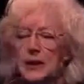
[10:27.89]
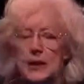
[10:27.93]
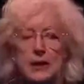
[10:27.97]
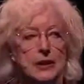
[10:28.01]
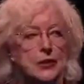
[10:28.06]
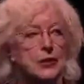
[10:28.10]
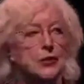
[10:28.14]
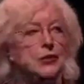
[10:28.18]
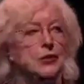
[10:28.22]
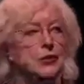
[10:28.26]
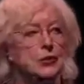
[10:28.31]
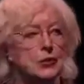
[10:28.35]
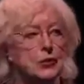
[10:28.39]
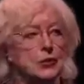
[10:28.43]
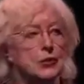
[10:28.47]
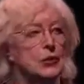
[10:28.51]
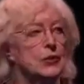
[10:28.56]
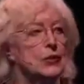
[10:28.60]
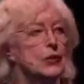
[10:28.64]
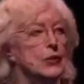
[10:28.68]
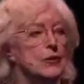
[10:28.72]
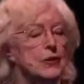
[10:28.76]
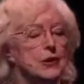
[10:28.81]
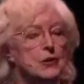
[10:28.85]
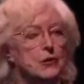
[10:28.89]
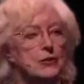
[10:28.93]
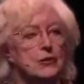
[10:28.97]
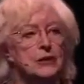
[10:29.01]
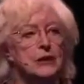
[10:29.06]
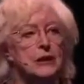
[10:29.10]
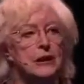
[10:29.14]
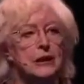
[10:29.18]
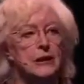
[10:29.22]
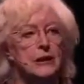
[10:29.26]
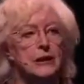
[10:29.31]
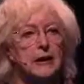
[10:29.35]
in New York or in New
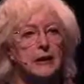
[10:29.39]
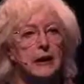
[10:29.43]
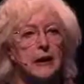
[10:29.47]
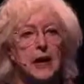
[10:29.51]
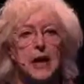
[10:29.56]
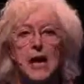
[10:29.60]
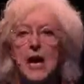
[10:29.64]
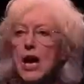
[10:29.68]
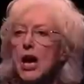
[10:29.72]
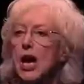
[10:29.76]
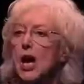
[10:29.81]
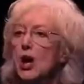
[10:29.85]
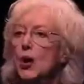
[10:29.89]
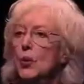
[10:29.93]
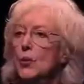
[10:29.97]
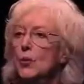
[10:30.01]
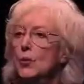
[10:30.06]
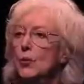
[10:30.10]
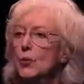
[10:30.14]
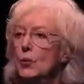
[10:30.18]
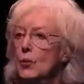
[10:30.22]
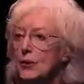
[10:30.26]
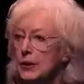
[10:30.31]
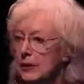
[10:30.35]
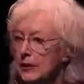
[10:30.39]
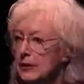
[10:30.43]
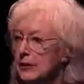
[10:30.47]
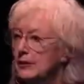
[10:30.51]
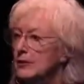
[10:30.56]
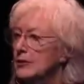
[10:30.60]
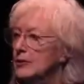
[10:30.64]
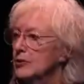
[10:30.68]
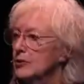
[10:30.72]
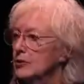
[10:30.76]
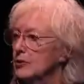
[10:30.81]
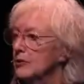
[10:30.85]
Delhi, we
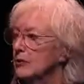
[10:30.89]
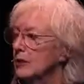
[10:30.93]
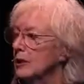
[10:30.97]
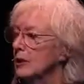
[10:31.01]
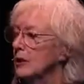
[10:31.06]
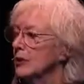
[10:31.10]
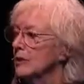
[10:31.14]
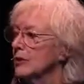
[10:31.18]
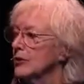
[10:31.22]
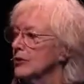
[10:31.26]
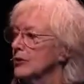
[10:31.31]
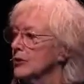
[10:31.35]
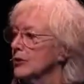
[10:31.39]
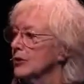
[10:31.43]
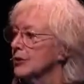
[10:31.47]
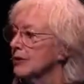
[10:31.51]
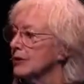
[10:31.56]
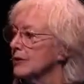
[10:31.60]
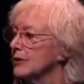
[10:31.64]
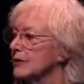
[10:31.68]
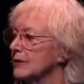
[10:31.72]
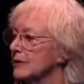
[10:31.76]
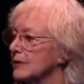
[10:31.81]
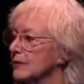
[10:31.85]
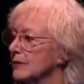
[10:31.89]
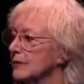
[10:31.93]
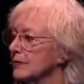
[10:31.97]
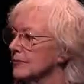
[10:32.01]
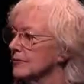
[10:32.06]
do have a choice.